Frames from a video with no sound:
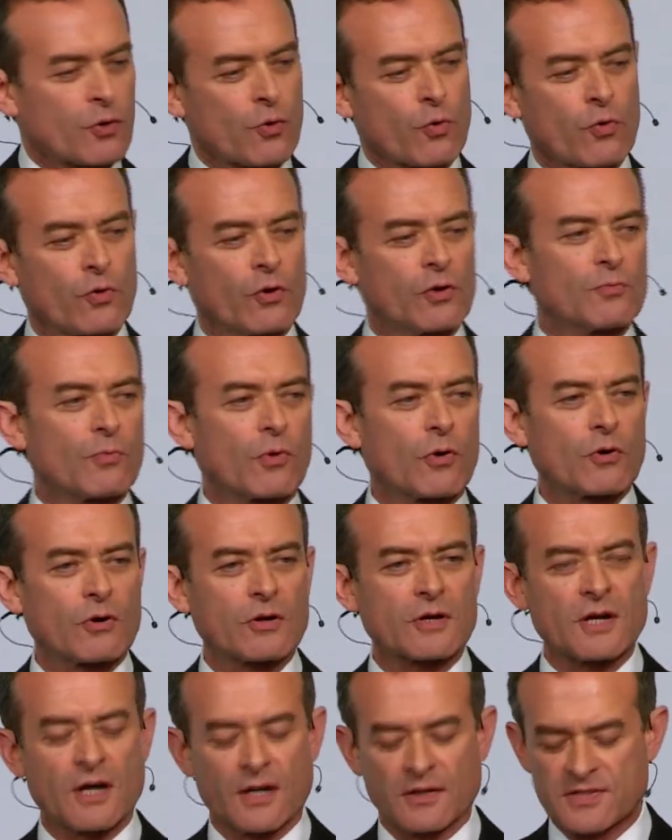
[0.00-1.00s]
core and
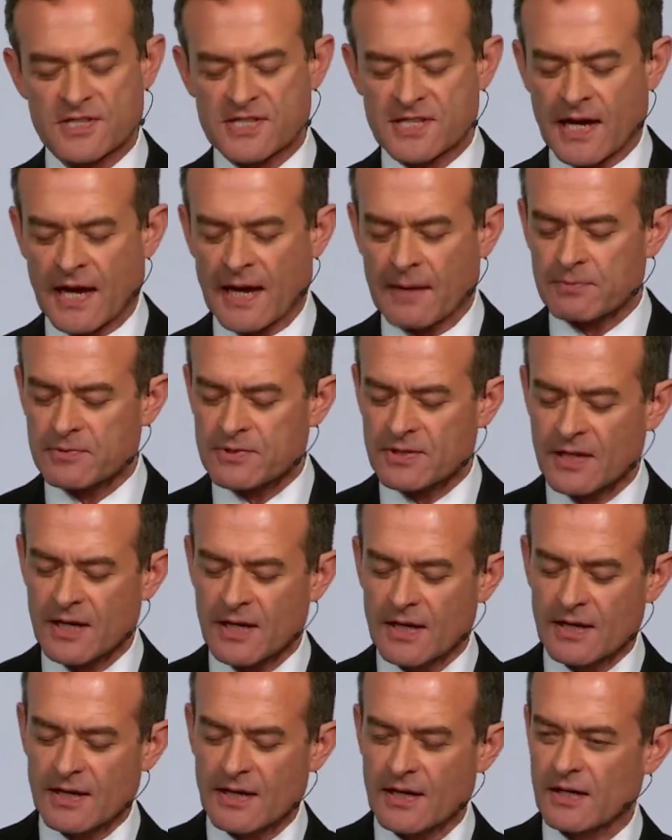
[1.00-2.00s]
more concept,
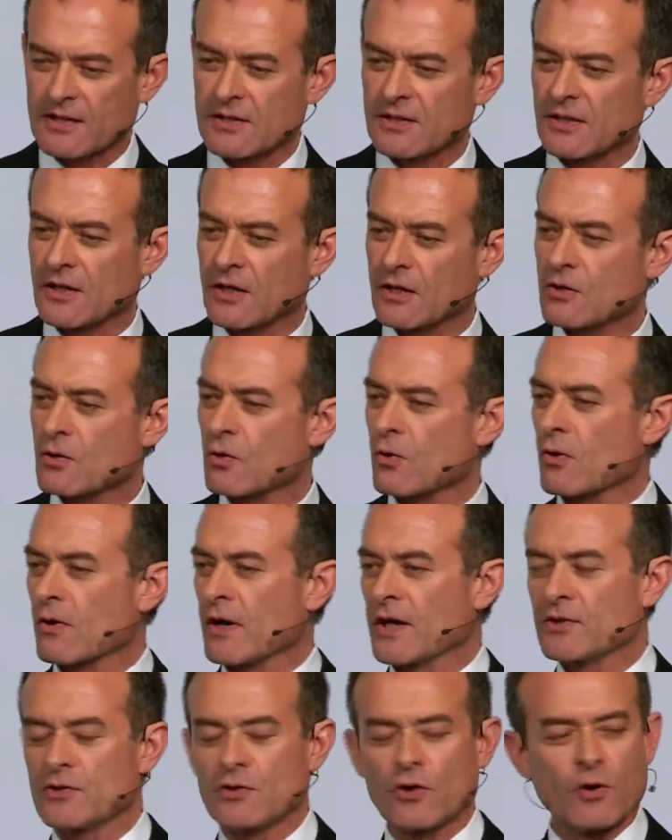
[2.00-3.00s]
you know,
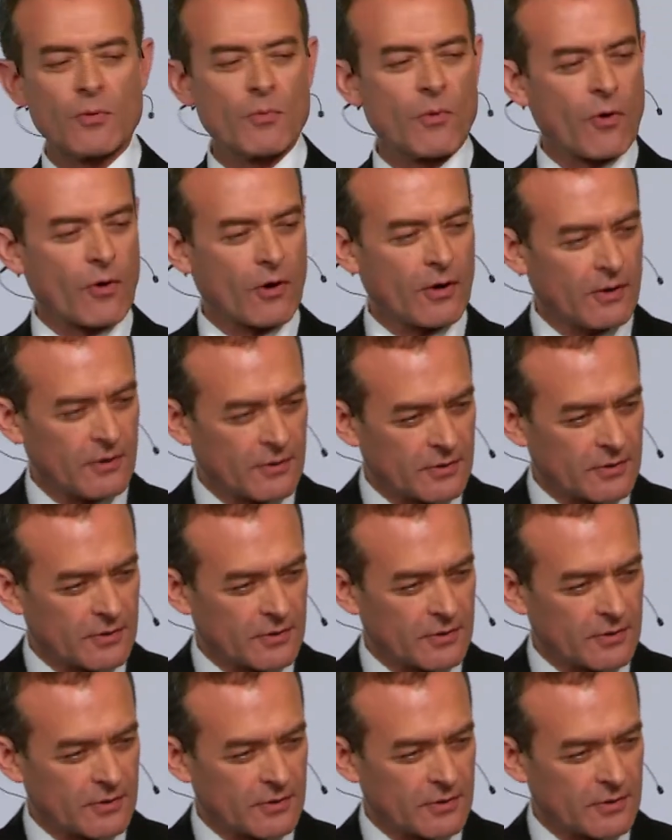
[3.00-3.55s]
core and no more.